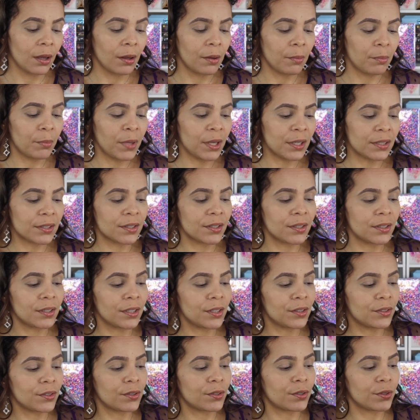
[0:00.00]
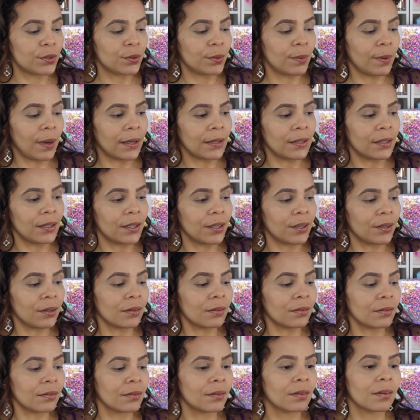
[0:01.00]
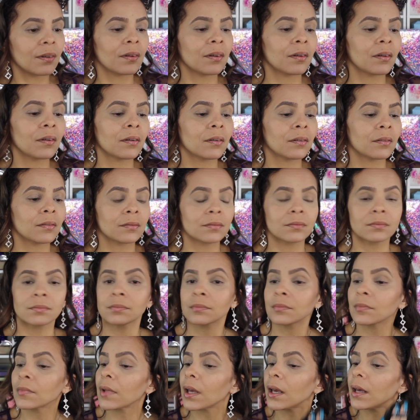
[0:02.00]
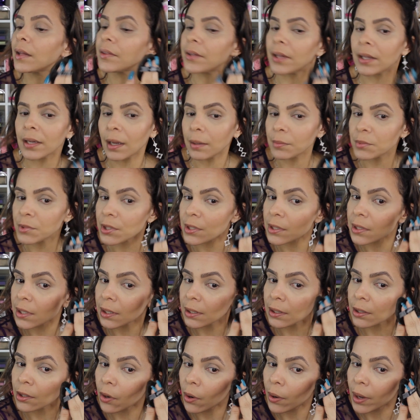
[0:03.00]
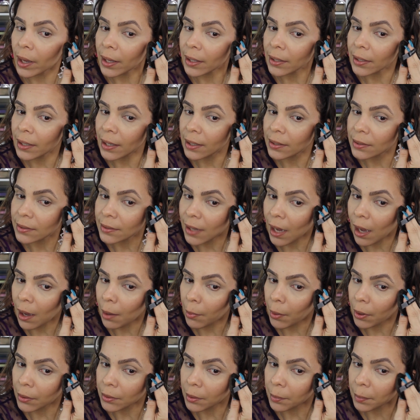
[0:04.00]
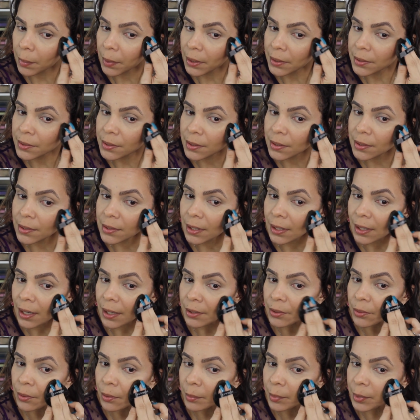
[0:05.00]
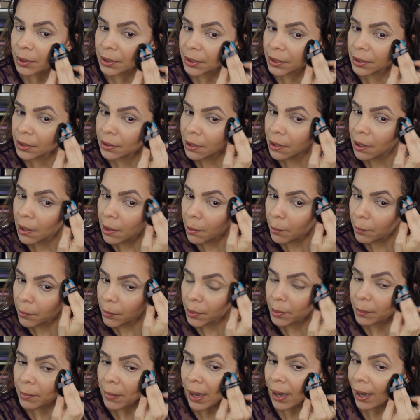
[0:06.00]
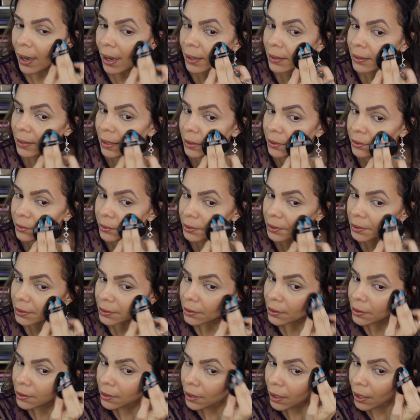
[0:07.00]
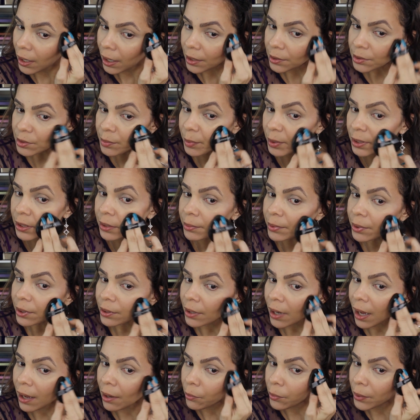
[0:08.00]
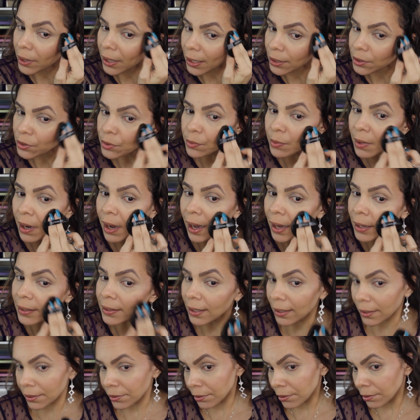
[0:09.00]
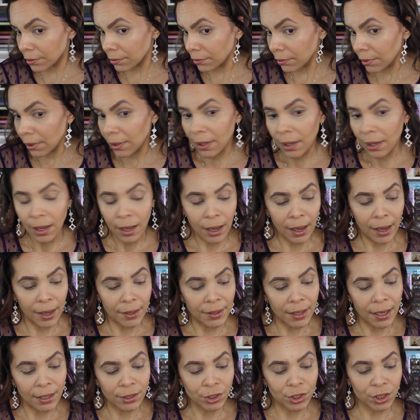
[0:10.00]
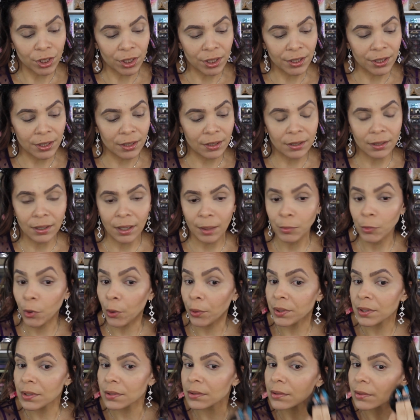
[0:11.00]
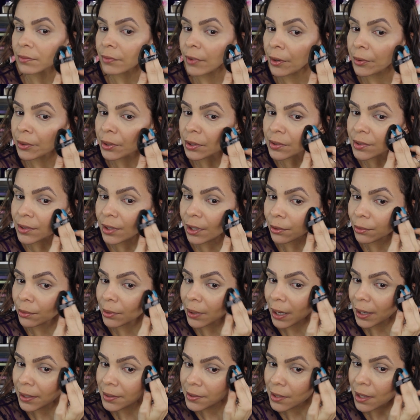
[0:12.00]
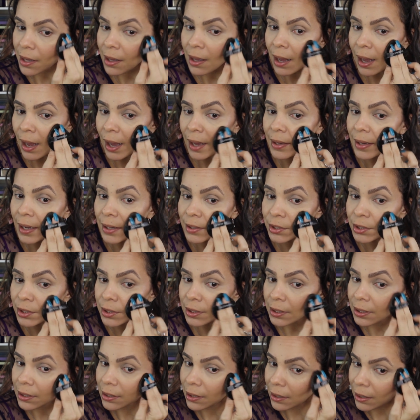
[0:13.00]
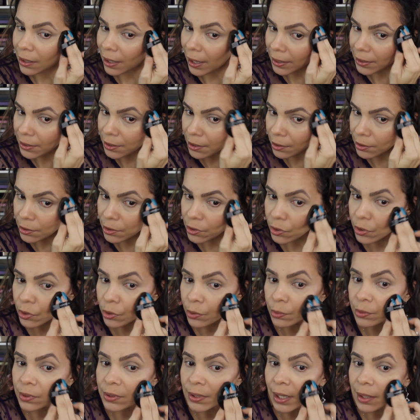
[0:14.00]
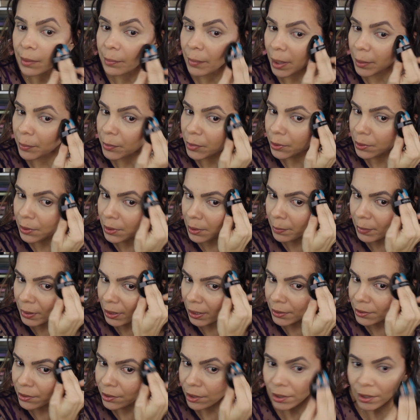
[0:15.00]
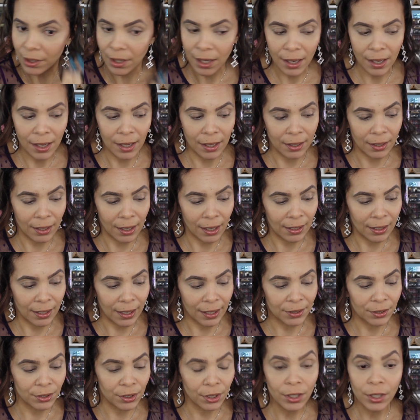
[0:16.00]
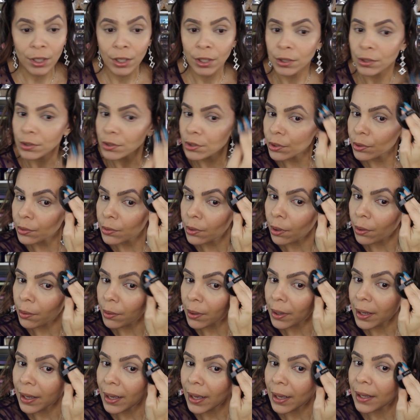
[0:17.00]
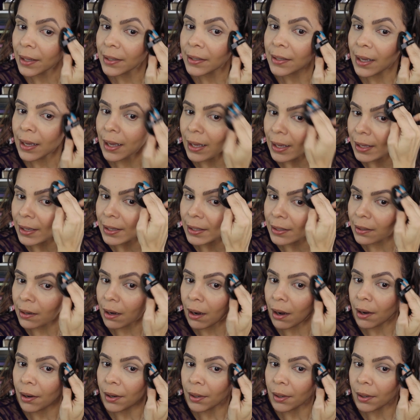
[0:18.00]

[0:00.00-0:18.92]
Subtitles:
mix these two right here. And then I'm just going to go ahead and dab on the places that I normally put my highlighter in. And believe it or not, when I do highlighter, I'm going very subtle, guys. I actually like to take my beauty blender and I like to go ahead and